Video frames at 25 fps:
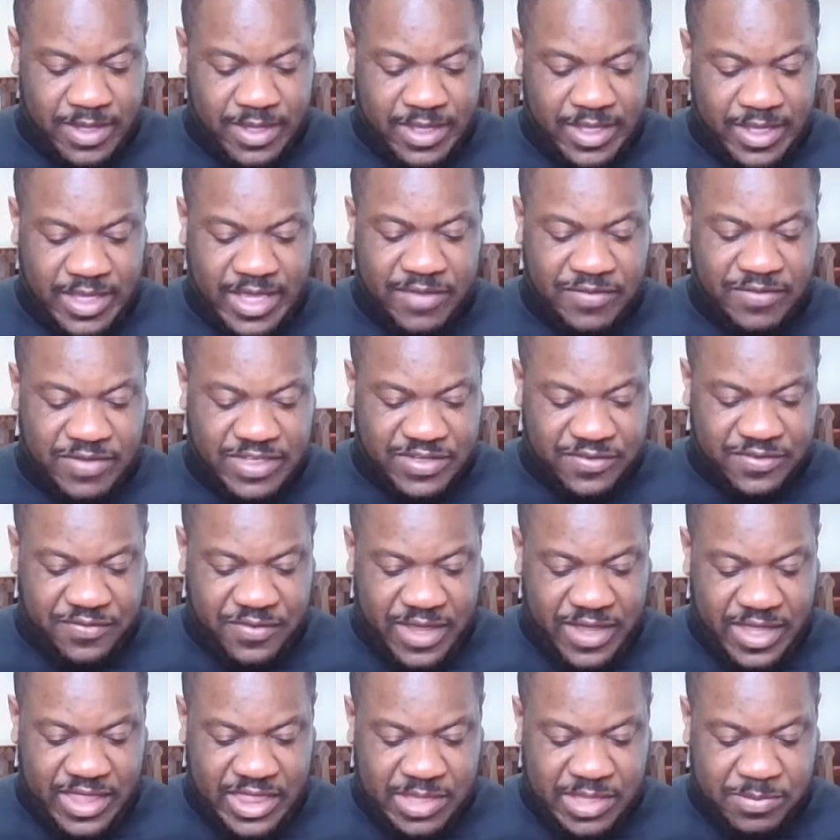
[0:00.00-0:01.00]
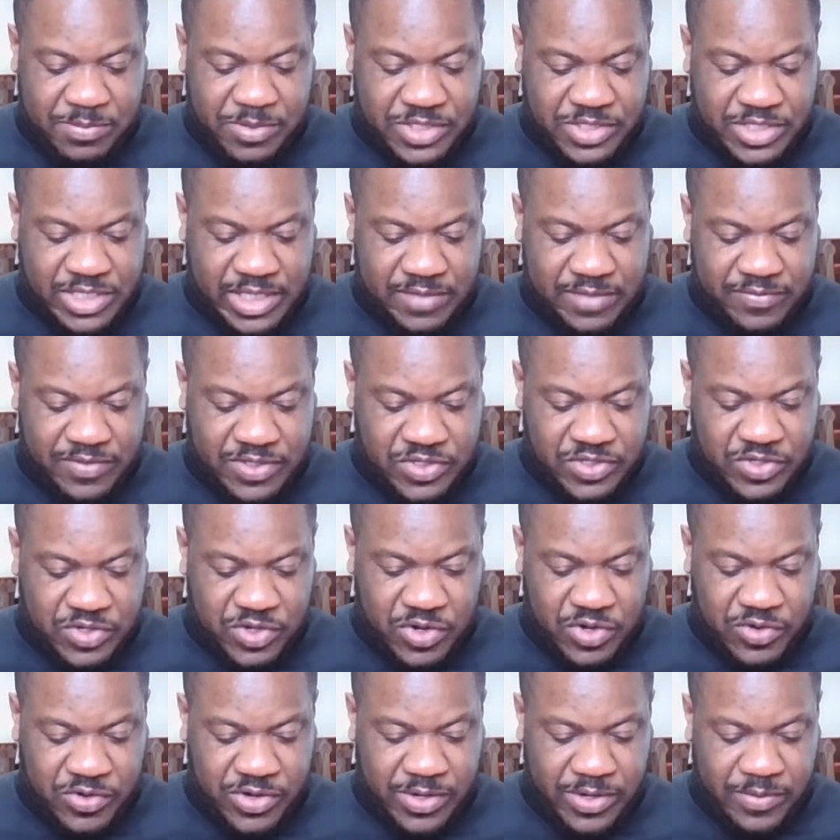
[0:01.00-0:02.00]
give us faith to perceive his
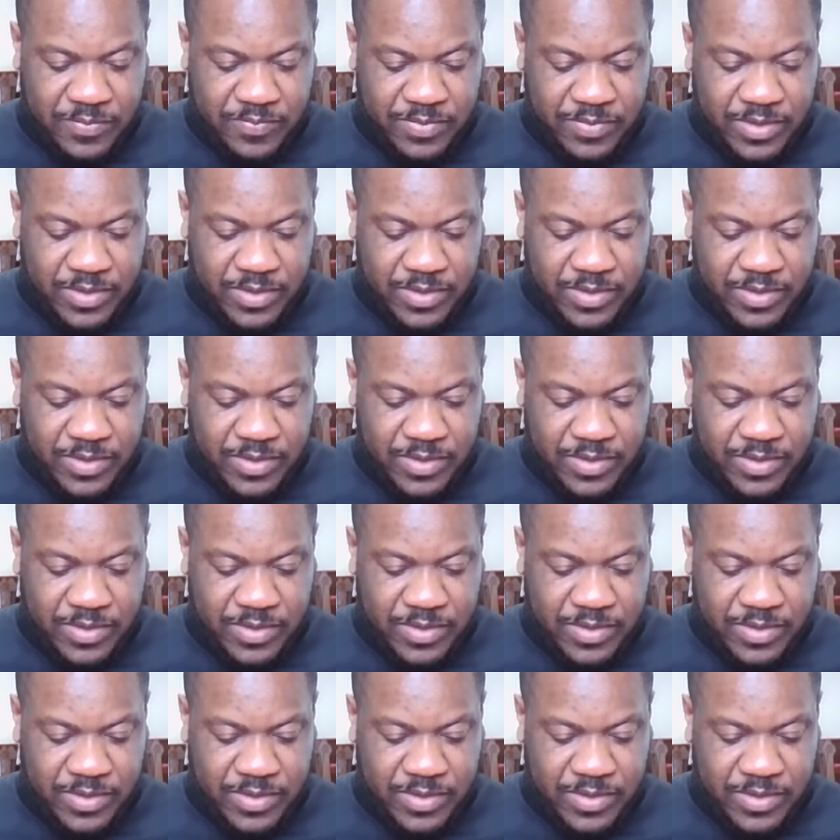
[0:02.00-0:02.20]
glory,